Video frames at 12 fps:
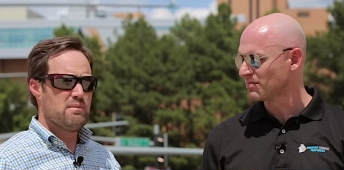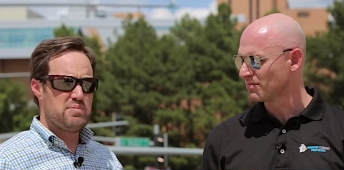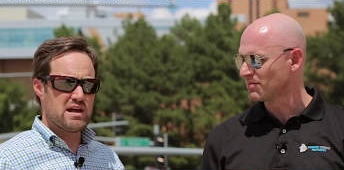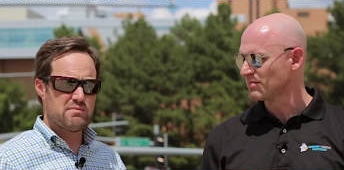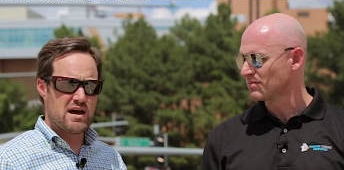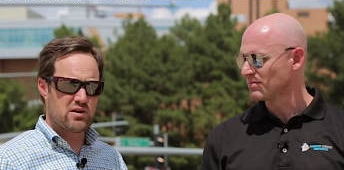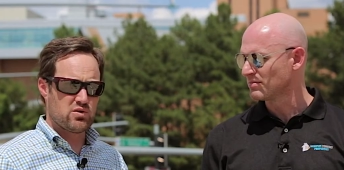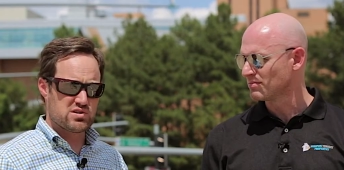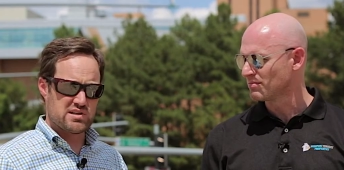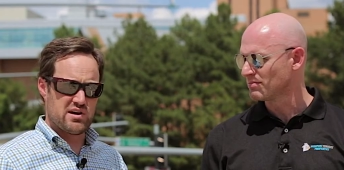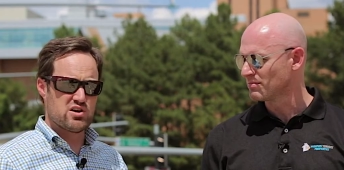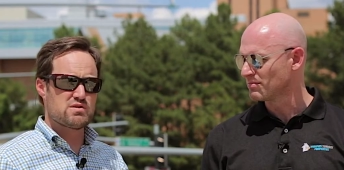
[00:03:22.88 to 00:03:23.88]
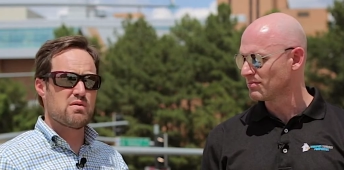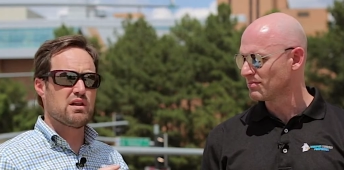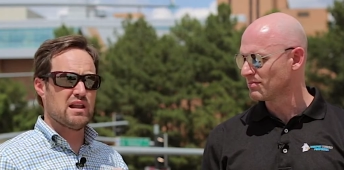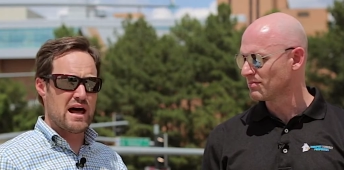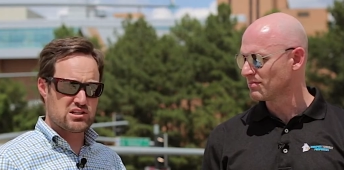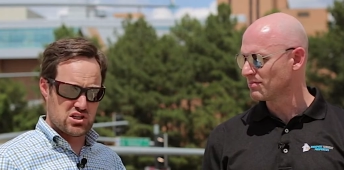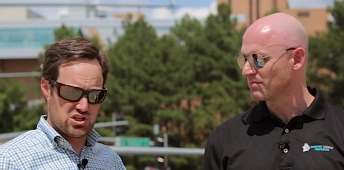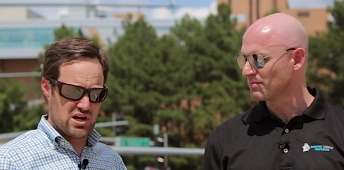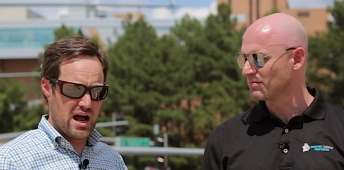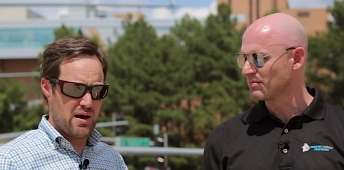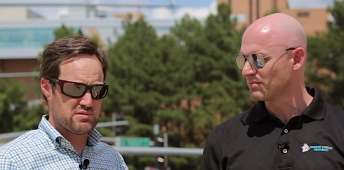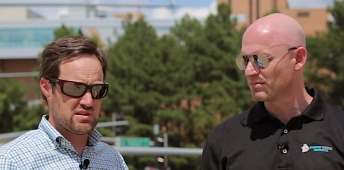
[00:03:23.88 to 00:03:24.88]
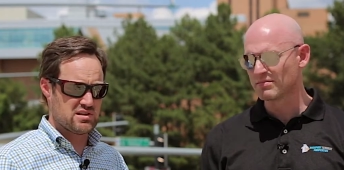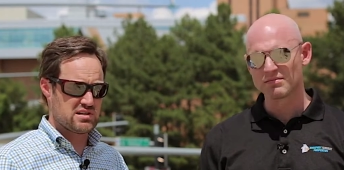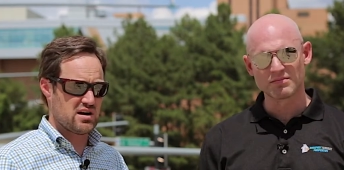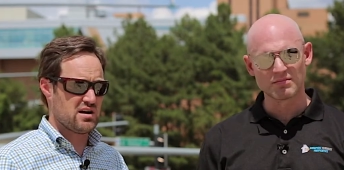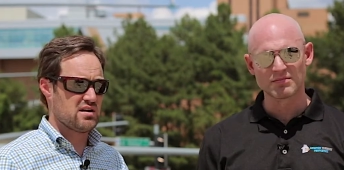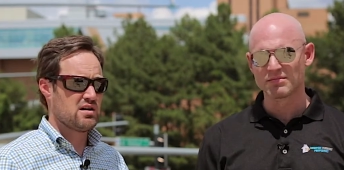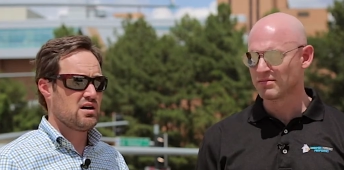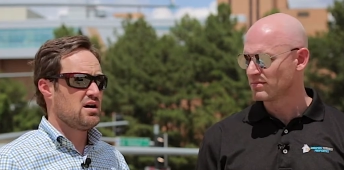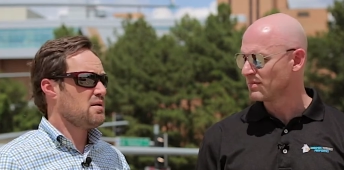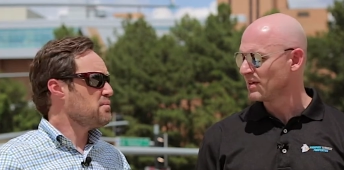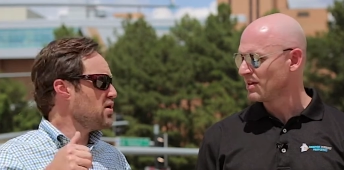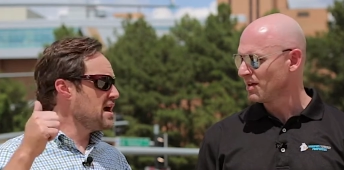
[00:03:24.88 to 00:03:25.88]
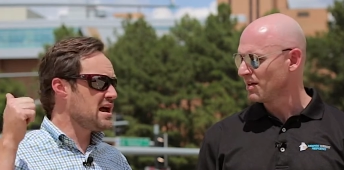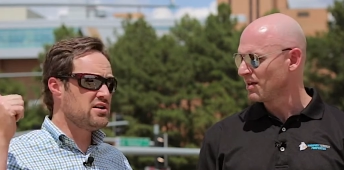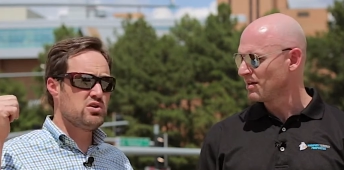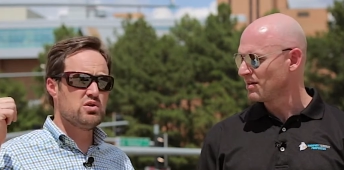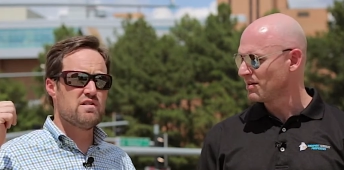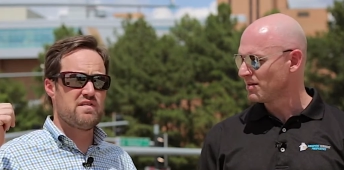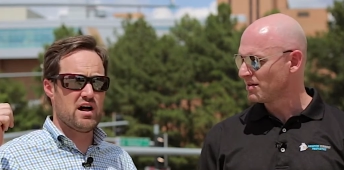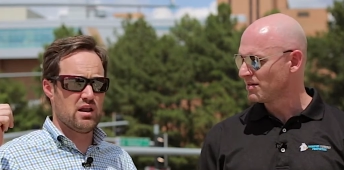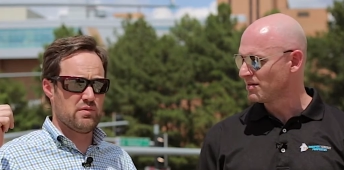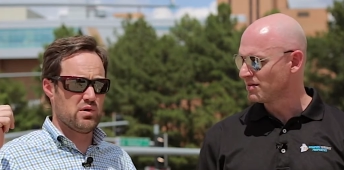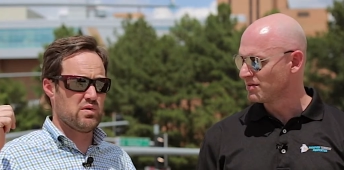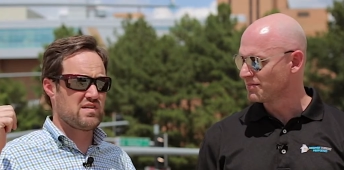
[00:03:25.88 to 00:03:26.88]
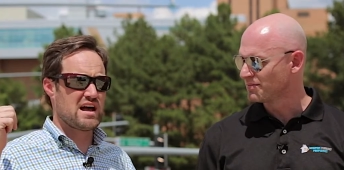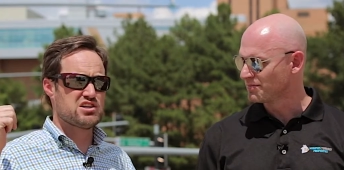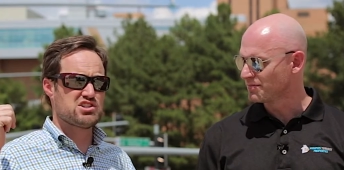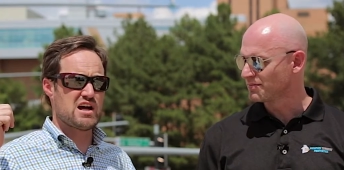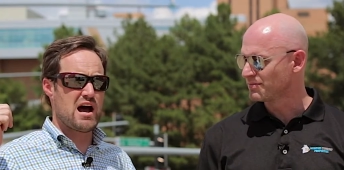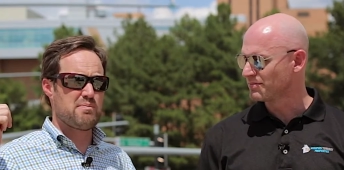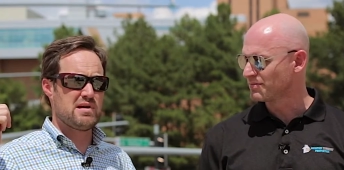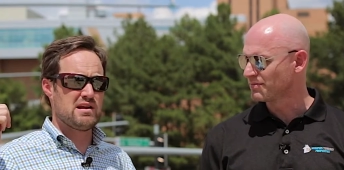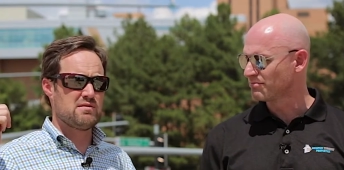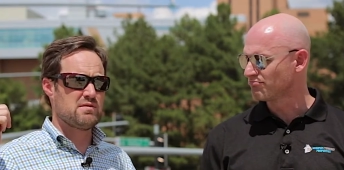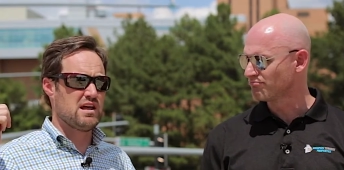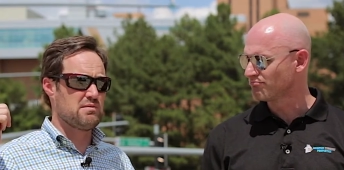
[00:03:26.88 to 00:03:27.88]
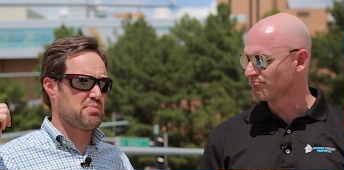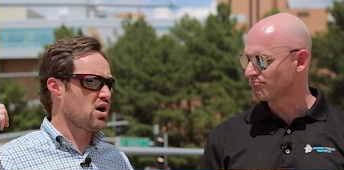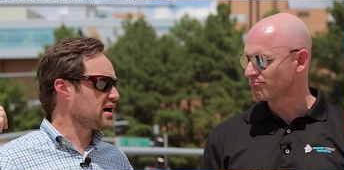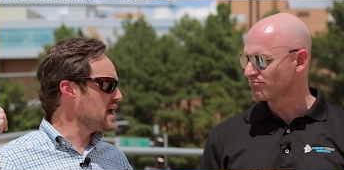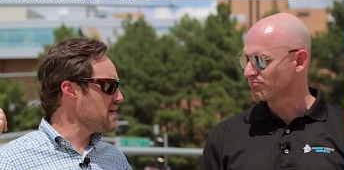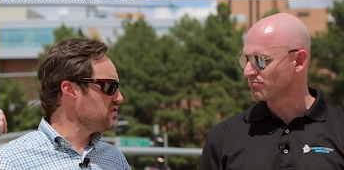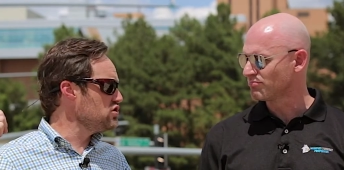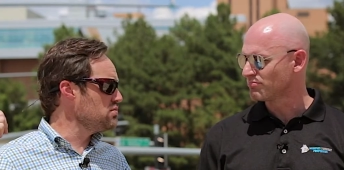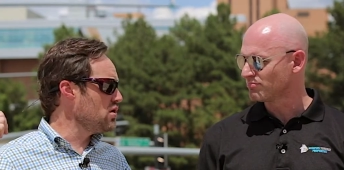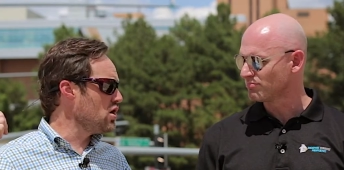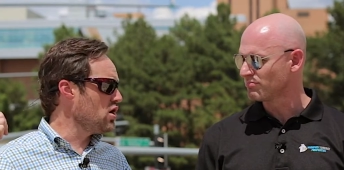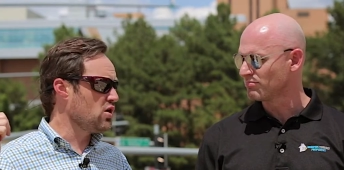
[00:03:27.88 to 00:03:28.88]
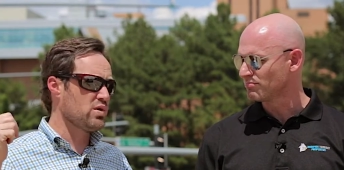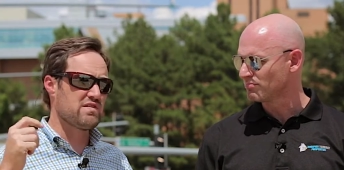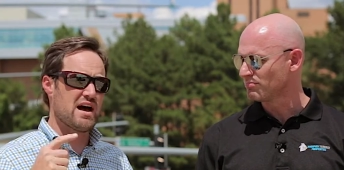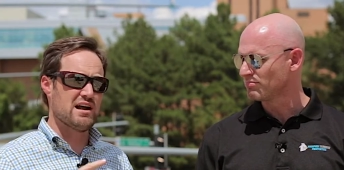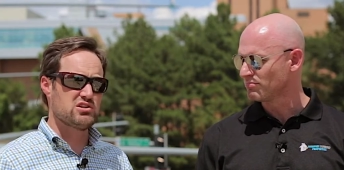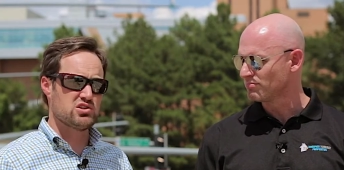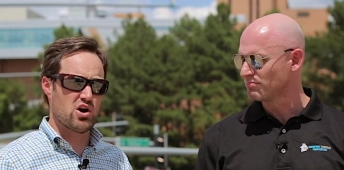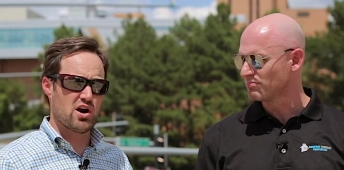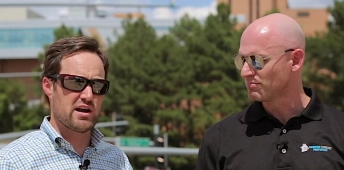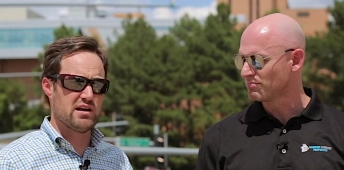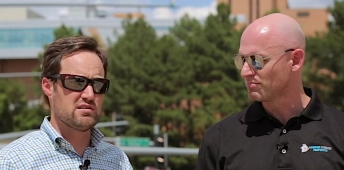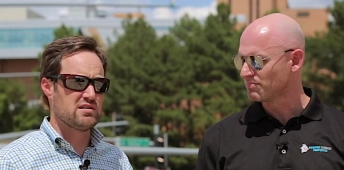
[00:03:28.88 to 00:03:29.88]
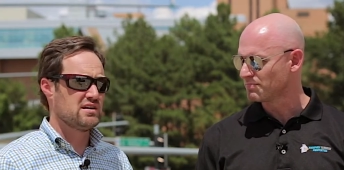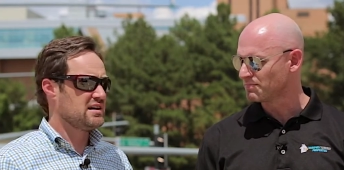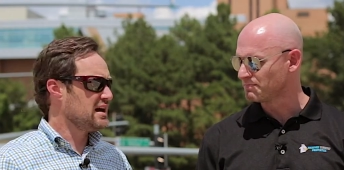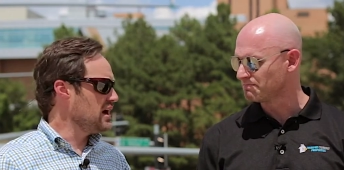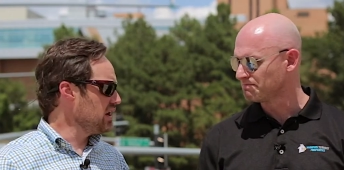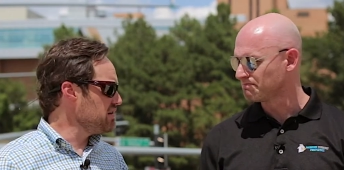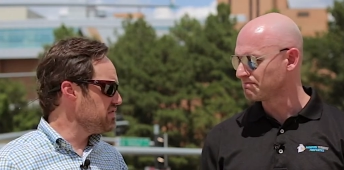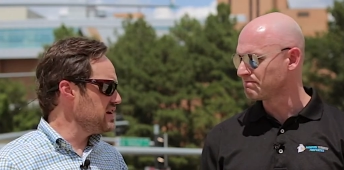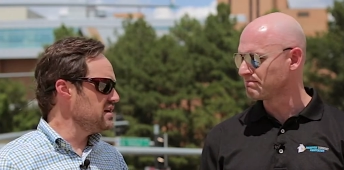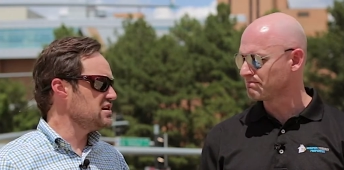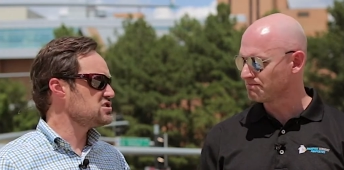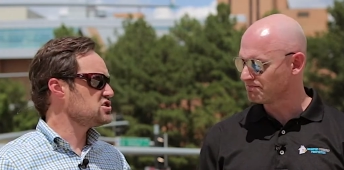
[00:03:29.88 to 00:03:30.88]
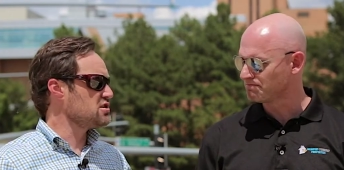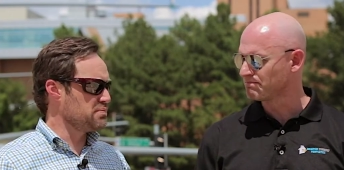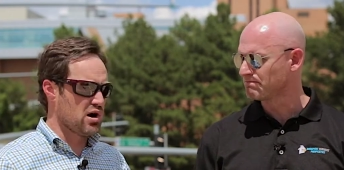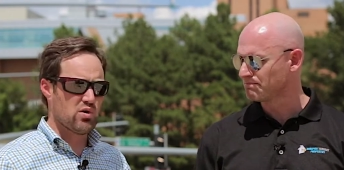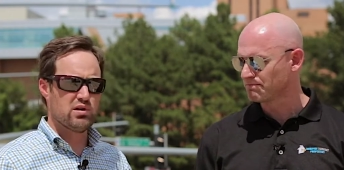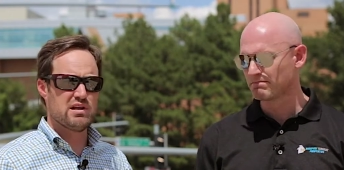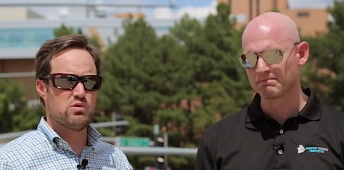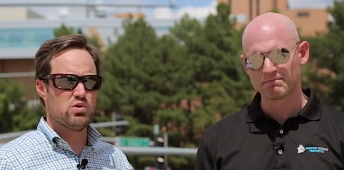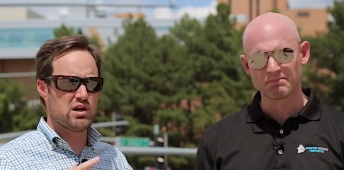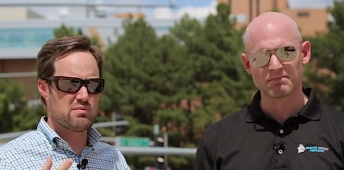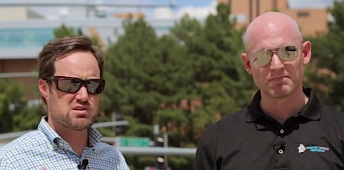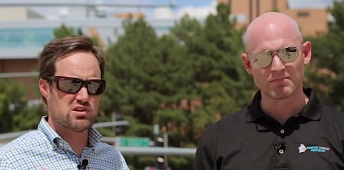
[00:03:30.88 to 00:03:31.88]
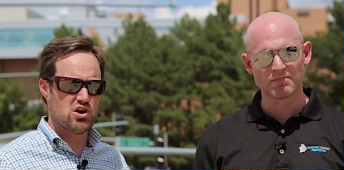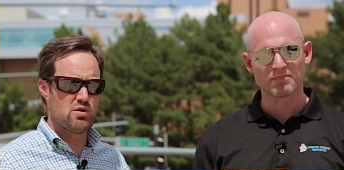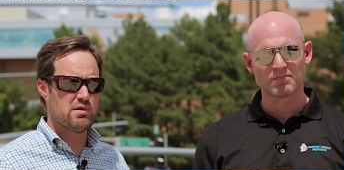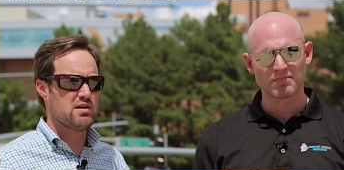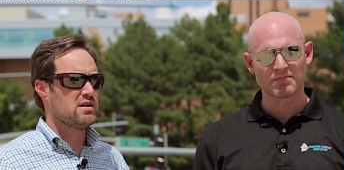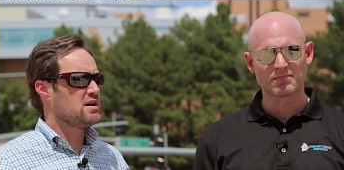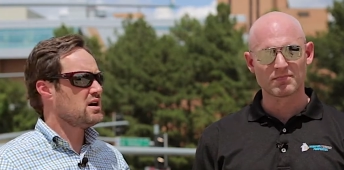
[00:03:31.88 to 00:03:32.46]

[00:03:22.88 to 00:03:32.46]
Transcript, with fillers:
Speaker 1: big medical centers, lots of jobs in this area. Brand new development. We've got shopping at Park Avenue Mall. We've got Target, L A Fitness, Chipotle, Williams-Sonoma.